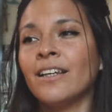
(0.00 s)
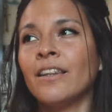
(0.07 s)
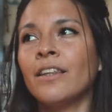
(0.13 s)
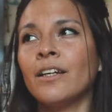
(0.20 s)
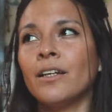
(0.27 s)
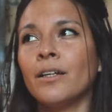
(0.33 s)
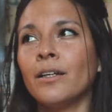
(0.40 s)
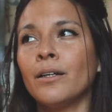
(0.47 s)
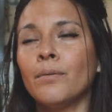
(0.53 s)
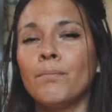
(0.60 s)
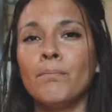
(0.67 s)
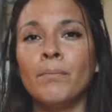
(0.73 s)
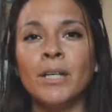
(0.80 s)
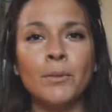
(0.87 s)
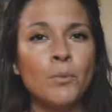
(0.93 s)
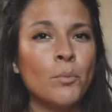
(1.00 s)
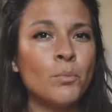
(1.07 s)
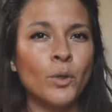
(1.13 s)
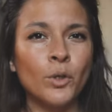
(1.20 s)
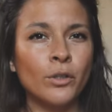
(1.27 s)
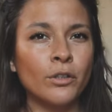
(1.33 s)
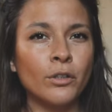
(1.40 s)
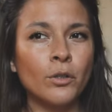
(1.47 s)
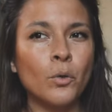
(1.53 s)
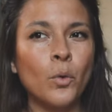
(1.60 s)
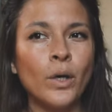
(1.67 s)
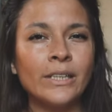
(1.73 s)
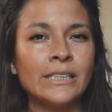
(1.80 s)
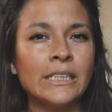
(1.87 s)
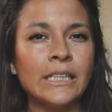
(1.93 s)
the minimum order
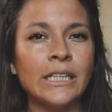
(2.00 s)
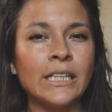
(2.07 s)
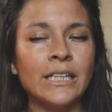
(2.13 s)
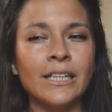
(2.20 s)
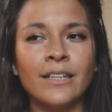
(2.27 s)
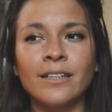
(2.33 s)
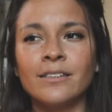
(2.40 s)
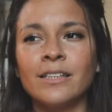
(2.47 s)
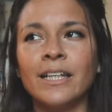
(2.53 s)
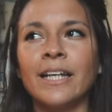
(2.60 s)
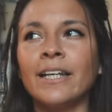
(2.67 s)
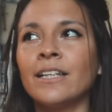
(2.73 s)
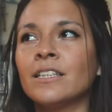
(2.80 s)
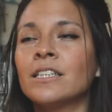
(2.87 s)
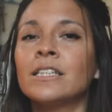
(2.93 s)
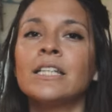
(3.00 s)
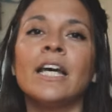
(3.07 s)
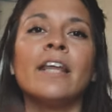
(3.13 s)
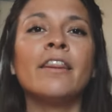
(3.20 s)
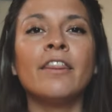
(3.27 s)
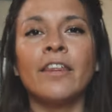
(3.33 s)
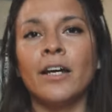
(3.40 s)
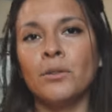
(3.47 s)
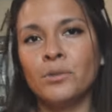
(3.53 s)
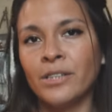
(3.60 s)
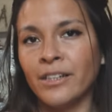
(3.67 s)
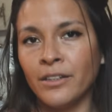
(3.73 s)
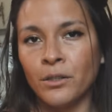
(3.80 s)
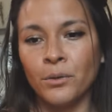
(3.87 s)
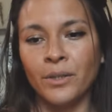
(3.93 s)
quantity is like
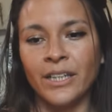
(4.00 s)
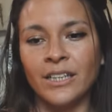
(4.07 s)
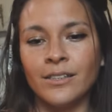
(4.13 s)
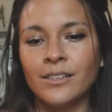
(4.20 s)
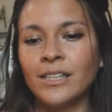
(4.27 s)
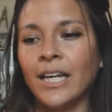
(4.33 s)
10,000 units,